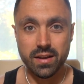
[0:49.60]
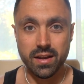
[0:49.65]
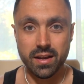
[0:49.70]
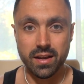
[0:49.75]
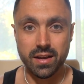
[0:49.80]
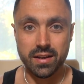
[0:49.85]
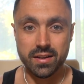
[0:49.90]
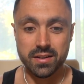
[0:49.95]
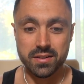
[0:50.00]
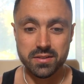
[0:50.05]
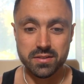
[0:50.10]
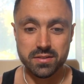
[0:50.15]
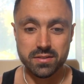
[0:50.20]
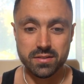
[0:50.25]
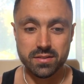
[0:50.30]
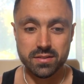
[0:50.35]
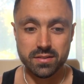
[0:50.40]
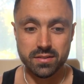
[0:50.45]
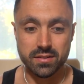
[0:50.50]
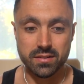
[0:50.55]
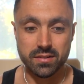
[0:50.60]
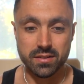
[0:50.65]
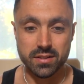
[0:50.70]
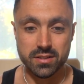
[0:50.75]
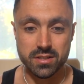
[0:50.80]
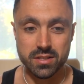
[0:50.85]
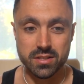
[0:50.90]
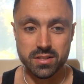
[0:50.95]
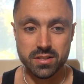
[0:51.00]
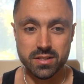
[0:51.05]
And
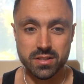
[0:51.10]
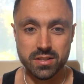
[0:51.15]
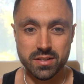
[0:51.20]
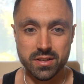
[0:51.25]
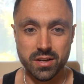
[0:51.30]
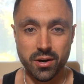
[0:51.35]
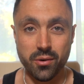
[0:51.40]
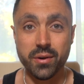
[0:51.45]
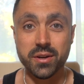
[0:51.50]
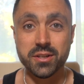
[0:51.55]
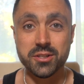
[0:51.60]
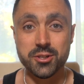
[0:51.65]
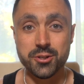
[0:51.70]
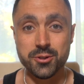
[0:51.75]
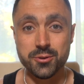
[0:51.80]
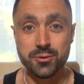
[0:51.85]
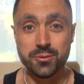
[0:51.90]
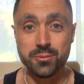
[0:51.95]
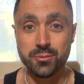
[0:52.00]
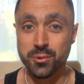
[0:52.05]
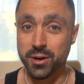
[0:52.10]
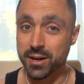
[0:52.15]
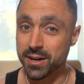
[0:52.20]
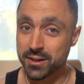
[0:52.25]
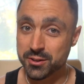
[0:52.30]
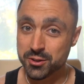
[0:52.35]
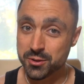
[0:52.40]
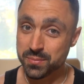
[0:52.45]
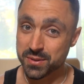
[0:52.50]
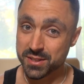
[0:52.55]
this is going to
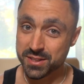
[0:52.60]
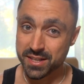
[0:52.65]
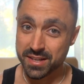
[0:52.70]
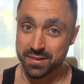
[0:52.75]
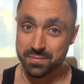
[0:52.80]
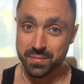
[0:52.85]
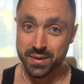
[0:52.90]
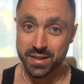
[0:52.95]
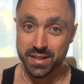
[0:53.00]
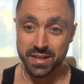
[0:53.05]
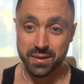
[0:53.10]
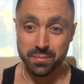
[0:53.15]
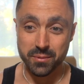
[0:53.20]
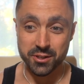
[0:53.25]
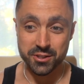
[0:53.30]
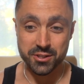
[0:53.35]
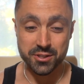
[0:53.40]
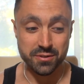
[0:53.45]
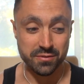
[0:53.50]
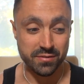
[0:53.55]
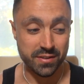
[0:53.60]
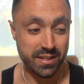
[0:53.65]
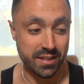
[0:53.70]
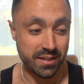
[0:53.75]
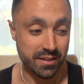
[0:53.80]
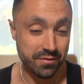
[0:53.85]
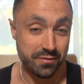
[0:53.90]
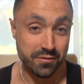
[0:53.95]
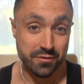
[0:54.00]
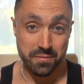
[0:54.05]
100% be an emotional
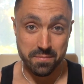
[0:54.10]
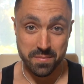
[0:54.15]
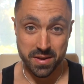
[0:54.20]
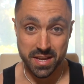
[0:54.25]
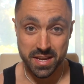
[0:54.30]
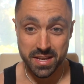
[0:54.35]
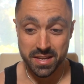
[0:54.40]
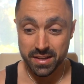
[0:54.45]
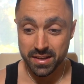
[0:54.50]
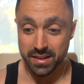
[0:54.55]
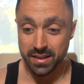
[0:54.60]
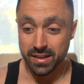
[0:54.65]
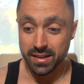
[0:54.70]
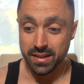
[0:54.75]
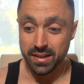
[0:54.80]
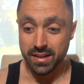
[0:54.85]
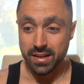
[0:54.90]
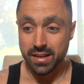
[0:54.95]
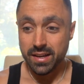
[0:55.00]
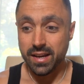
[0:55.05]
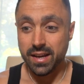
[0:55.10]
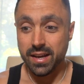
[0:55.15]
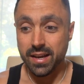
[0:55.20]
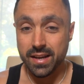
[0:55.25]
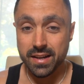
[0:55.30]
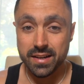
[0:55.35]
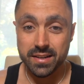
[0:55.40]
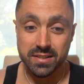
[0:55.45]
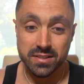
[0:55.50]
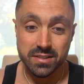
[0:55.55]
video for me
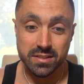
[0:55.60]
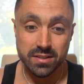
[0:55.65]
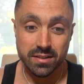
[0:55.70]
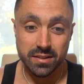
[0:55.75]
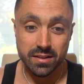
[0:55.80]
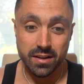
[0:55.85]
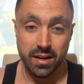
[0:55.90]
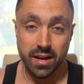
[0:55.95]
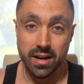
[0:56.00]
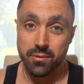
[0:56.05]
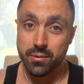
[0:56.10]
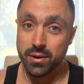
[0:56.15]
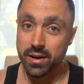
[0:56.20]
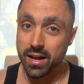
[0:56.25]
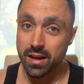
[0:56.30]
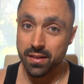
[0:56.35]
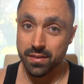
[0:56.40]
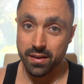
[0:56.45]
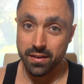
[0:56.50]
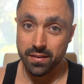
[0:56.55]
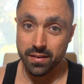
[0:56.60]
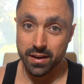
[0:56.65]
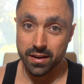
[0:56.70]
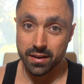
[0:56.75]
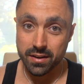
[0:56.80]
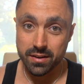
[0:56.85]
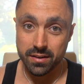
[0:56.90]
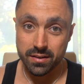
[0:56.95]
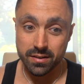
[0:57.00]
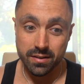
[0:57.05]
and anyone out there
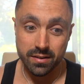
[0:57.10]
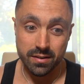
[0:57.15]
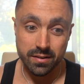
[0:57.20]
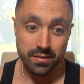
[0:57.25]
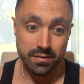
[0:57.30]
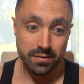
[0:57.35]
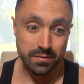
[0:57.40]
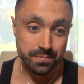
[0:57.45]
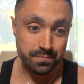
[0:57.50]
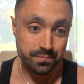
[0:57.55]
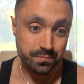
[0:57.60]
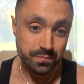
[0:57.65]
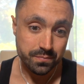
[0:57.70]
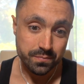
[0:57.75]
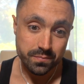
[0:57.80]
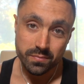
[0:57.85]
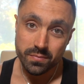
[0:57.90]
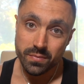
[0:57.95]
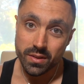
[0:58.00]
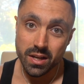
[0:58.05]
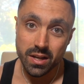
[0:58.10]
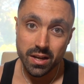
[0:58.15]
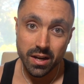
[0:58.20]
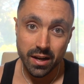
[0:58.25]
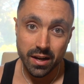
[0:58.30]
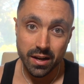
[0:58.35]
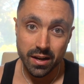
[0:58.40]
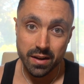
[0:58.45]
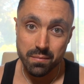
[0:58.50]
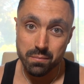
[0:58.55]
that can
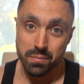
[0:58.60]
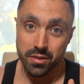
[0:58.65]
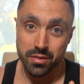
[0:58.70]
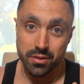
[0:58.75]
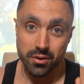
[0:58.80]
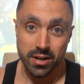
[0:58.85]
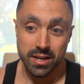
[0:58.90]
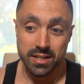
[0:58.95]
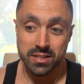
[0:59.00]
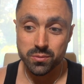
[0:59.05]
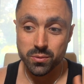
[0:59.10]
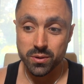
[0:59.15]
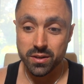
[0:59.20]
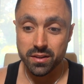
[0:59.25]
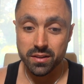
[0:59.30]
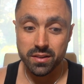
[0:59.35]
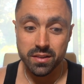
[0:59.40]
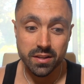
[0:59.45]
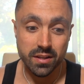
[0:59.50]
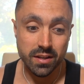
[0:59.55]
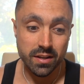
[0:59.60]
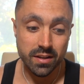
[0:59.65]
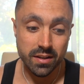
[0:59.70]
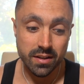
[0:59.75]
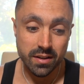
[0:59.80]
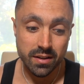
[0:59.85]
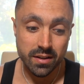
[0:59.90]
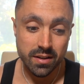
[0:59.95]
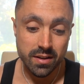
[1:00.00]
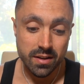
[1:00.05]
uh, empathize with
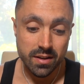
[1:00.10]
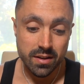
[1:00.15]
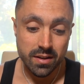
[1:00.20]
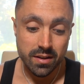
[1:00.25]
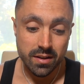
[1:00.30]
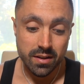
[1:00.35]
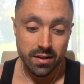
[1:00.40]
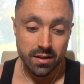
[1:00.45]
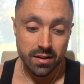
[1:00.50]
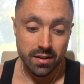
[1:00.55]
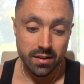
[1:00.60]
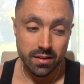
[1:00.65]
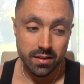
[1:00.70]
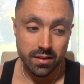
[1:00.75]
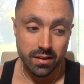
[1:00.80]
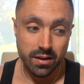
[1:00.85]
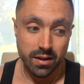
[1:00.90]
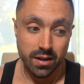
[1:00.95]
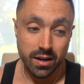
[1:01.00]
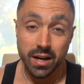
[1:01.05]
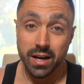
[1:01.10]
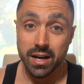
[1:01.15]
a